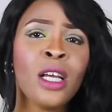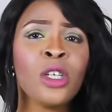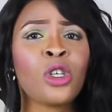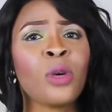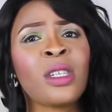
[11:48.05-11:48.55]

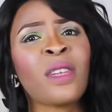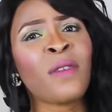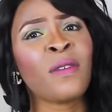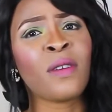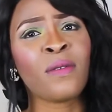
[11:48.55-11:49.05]
So it's a
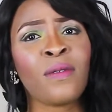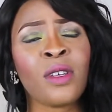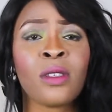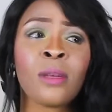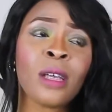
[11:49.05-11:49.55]

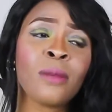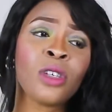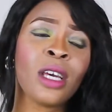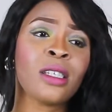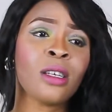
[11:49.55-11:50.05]
50-50. Sometimes you
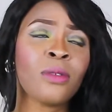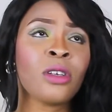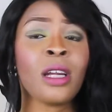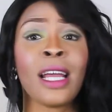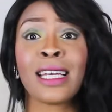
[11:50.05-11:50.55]
get something
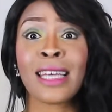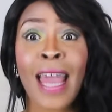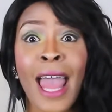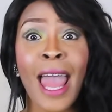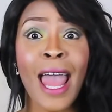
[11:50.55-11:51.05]
you're like,
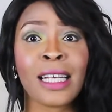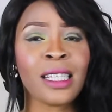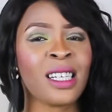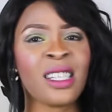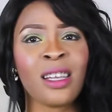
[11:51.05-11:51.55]
yes,
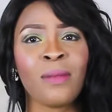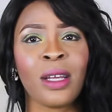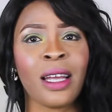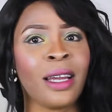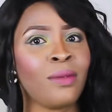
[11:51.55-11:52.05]
and then some you're
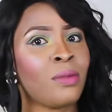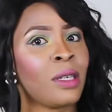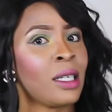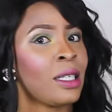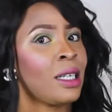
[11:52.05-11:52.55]
like,
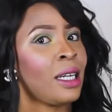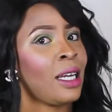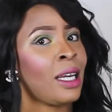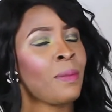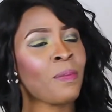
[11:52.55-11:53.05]
really?